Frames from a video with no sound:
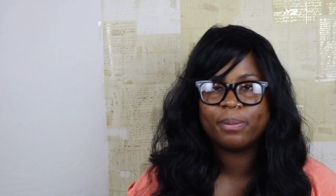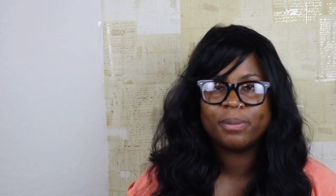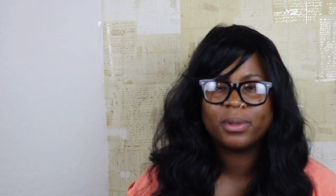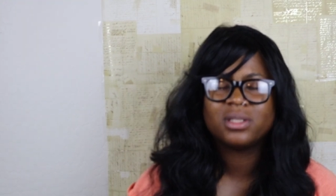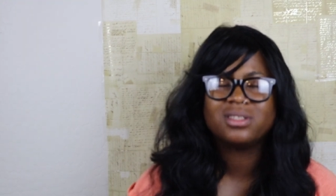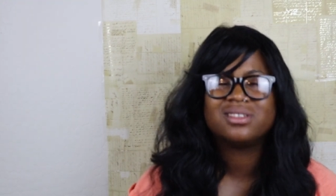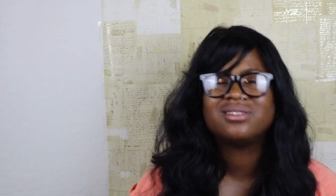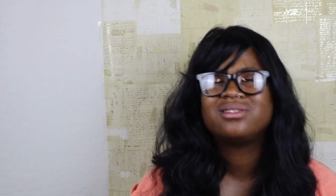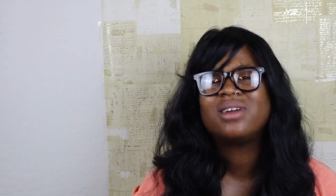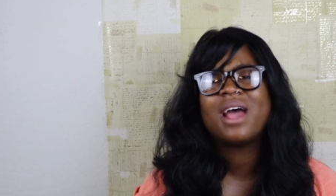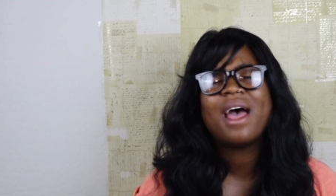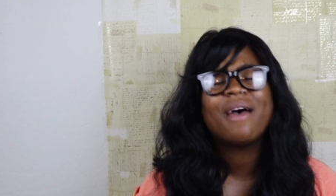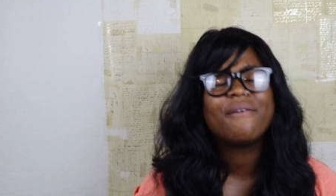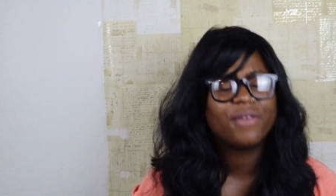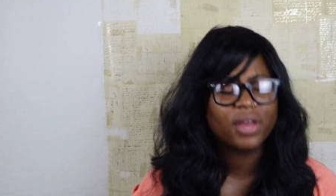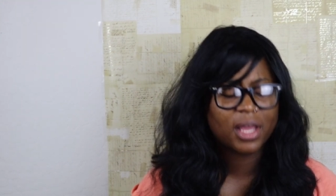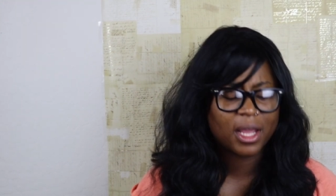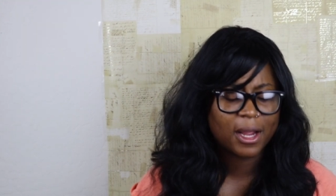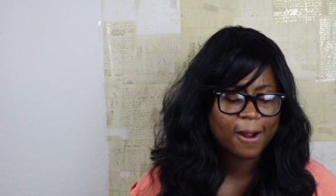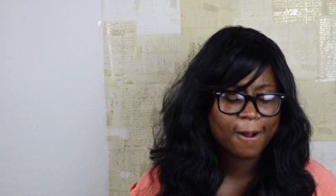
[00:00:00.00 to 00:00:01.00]
But the
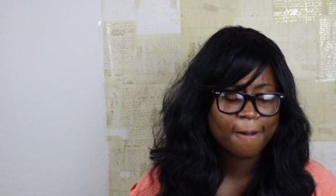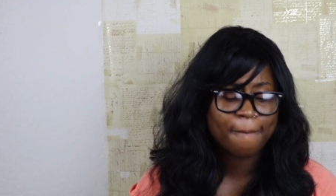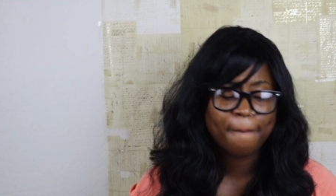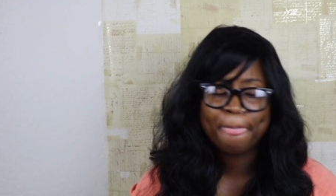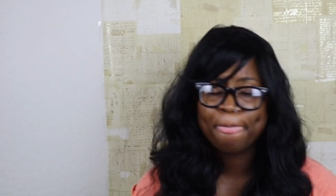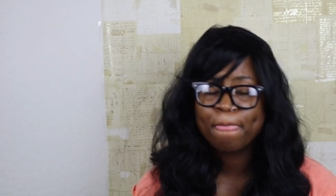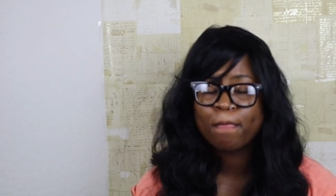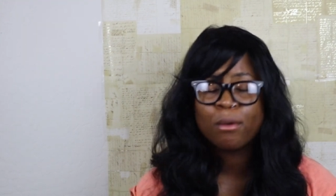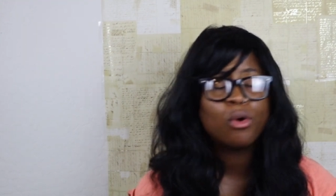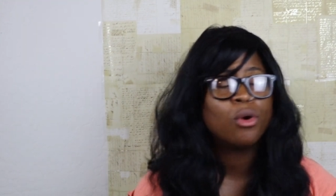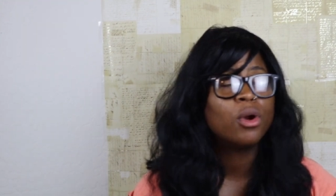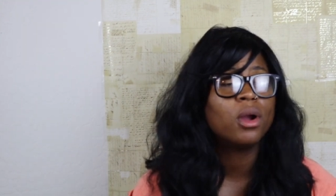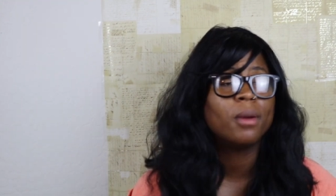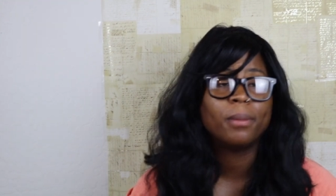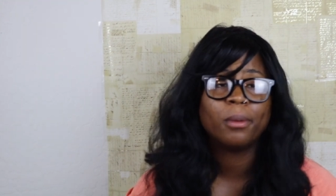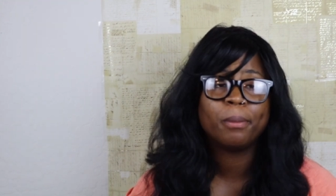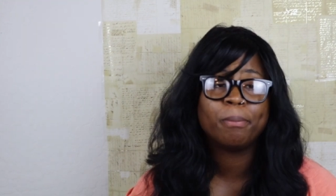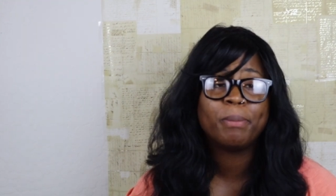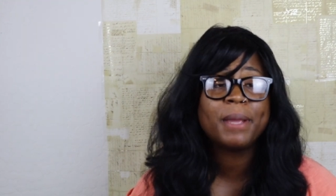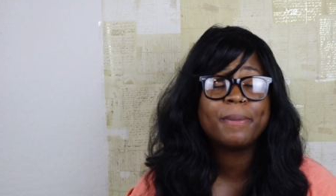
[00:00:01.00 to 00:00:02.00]
traffic here,
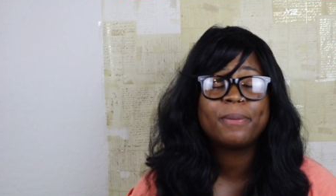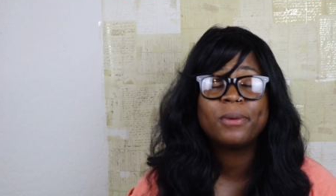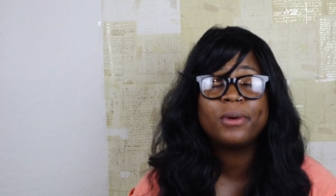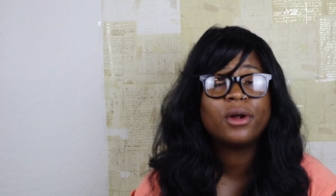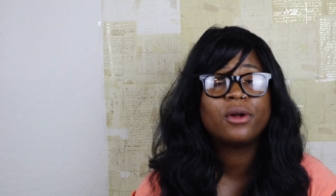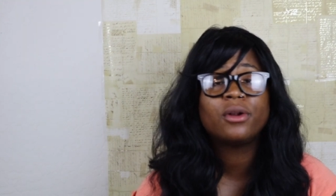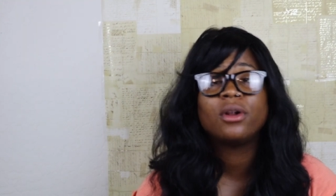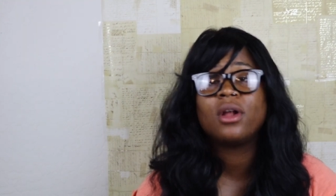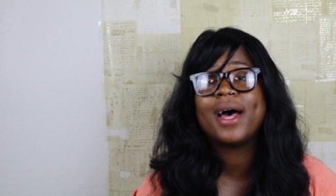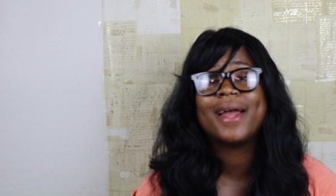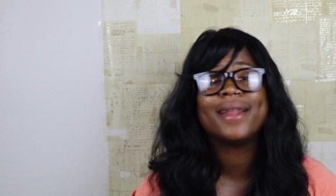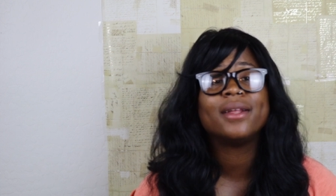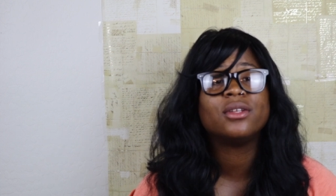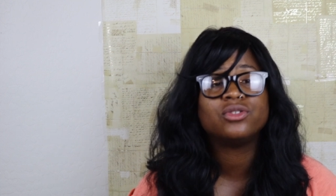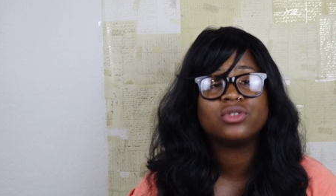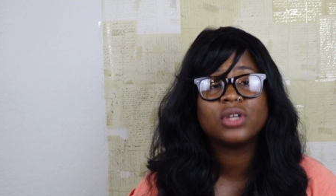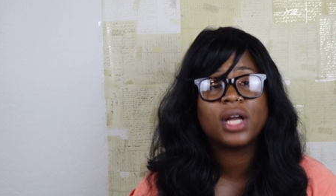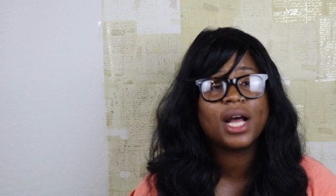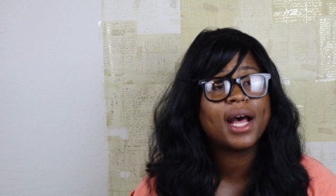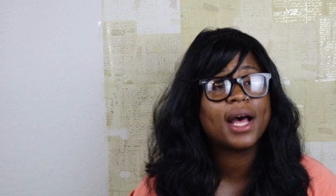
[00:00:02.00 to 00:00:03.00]
horrible. People don't know how to
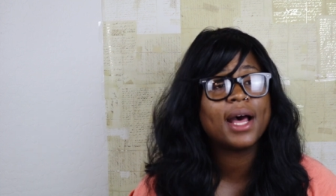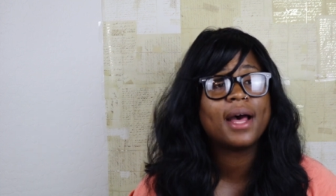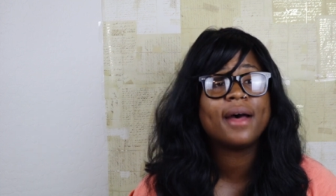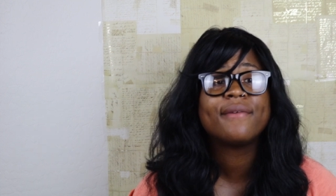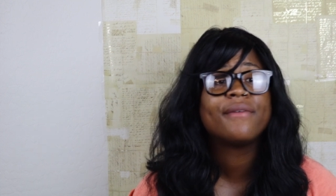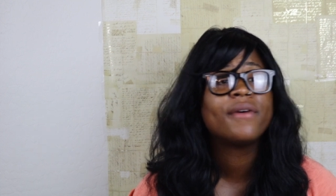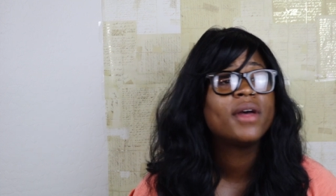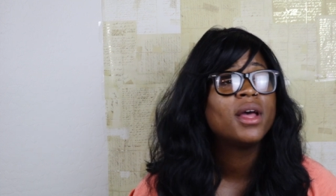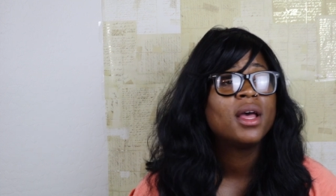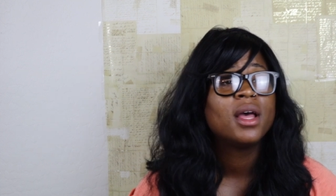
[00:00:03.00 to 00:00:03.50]
drive.